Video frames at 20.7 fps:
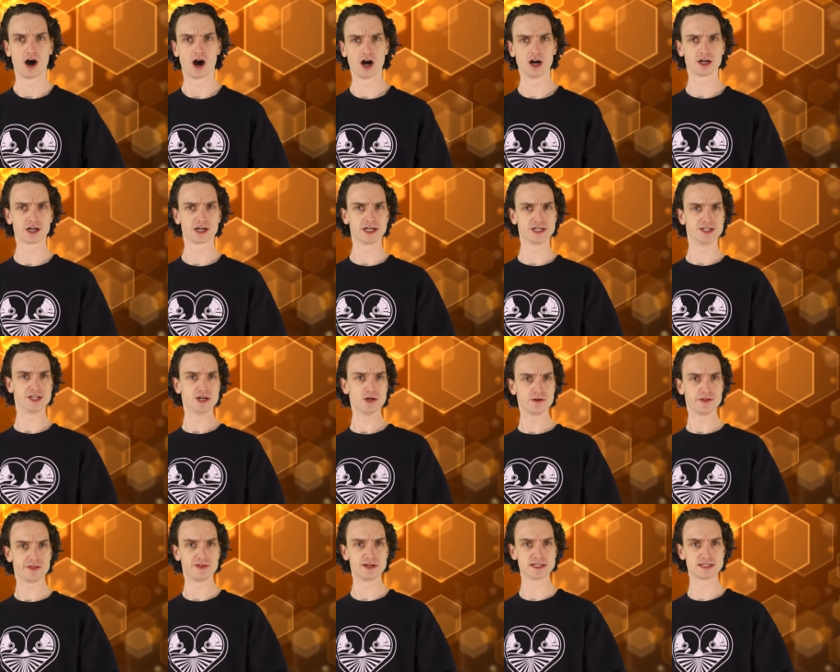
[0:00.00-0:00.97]

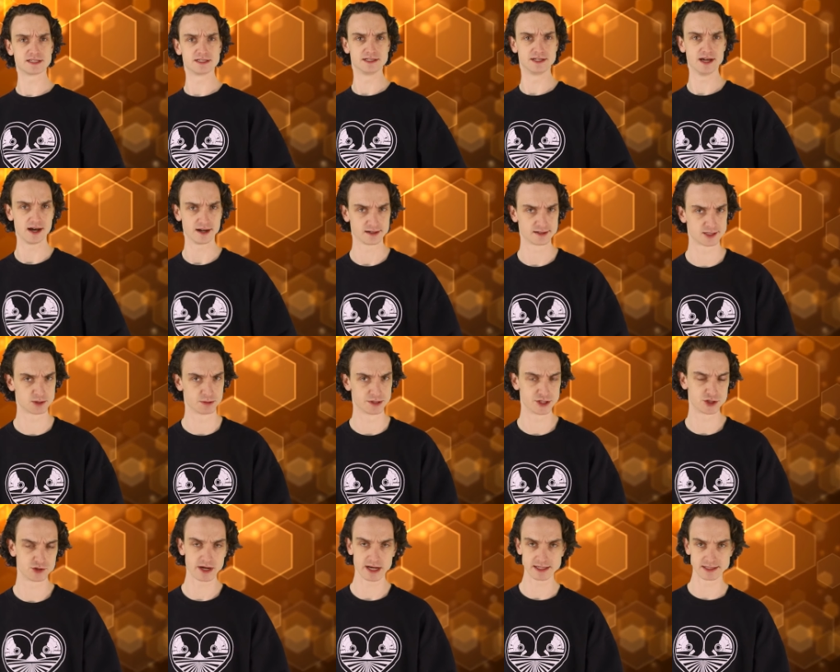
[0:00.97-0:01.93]
Architeuthis dux,
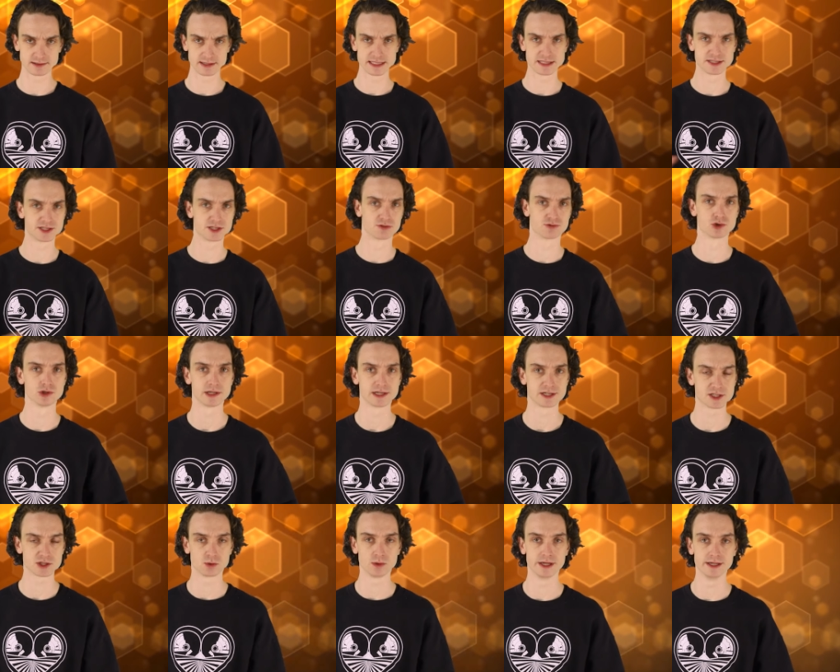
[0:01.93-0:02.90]
which translates to
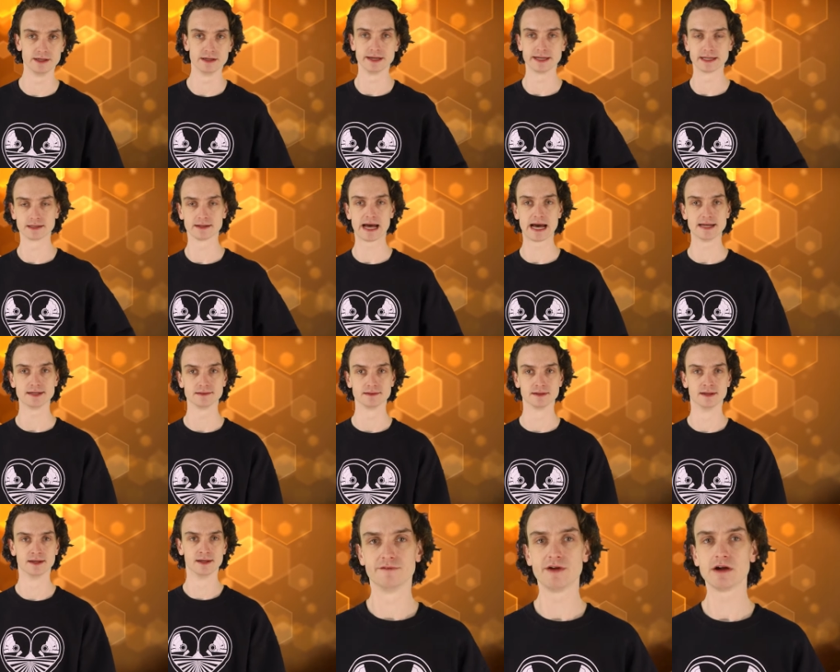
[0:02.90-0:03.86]
ruling squid in
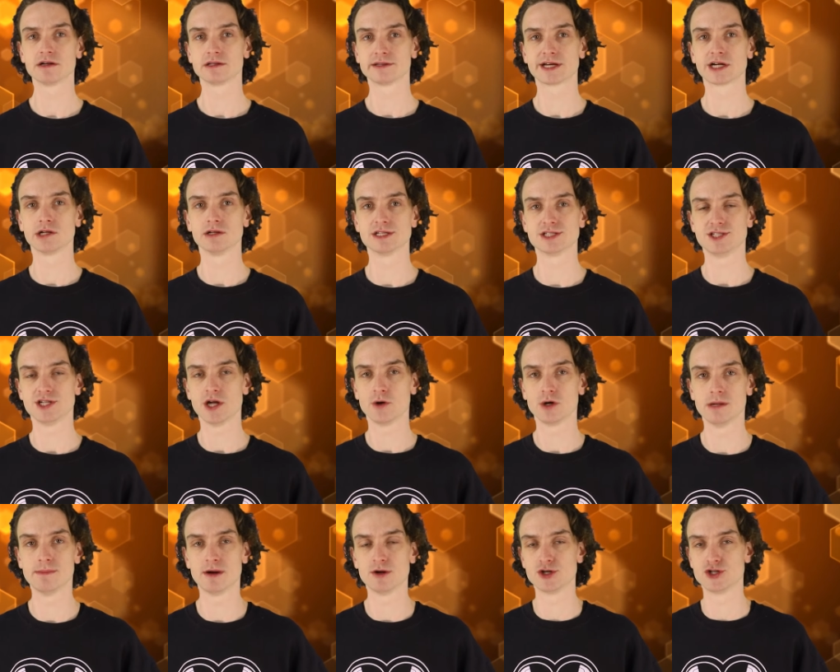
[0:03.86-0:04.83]
Latin. Very little is
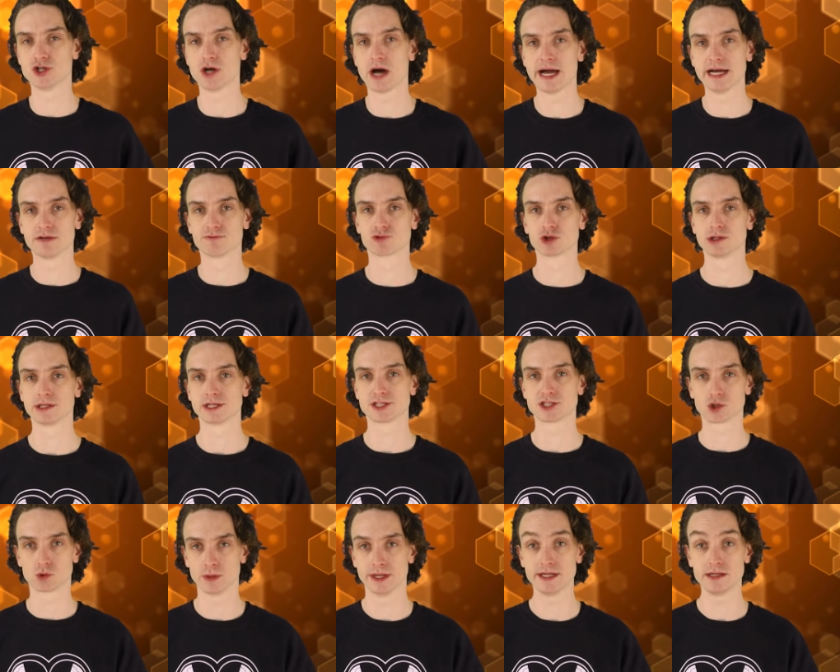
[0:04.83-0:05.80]
known about giant ruling
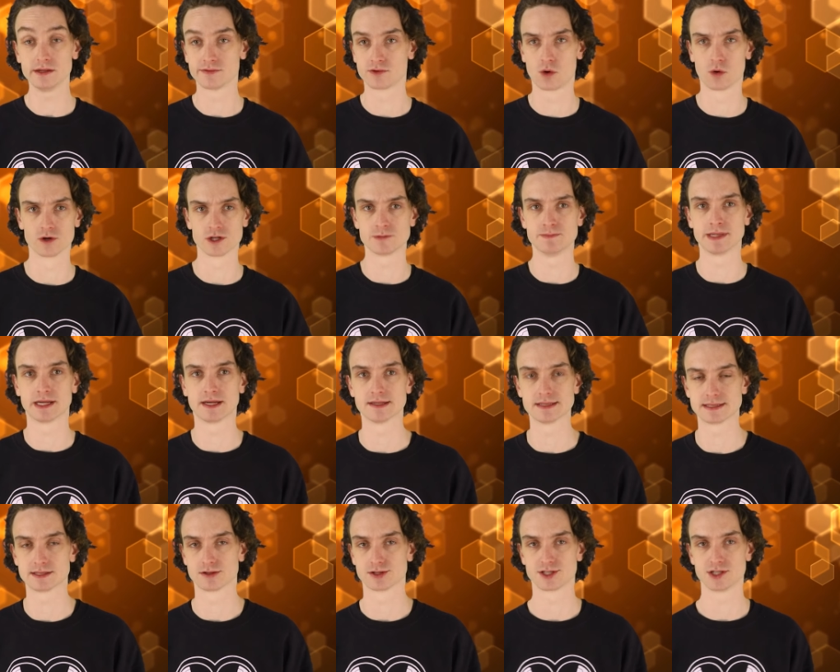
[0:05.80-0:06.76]
squid, of course
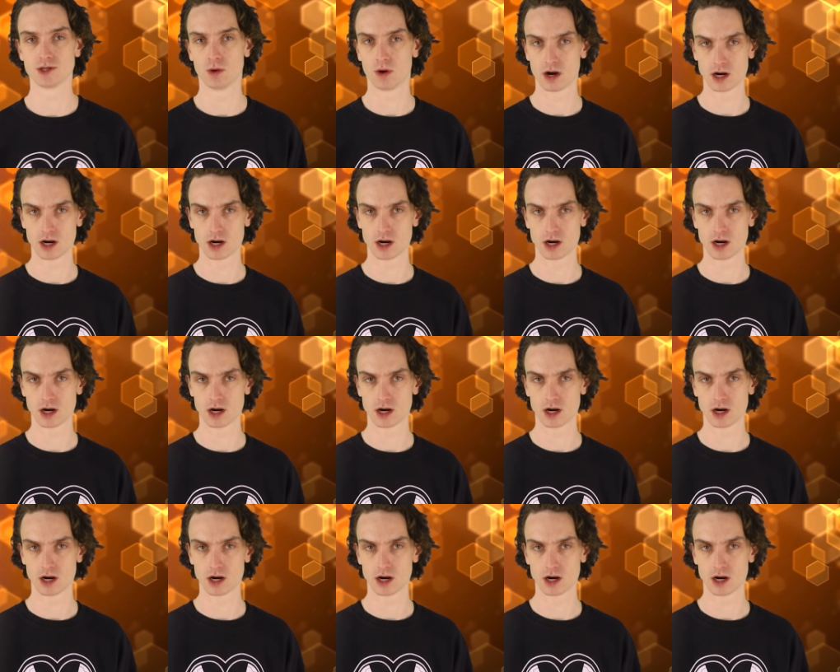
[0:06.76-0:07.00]
because they're so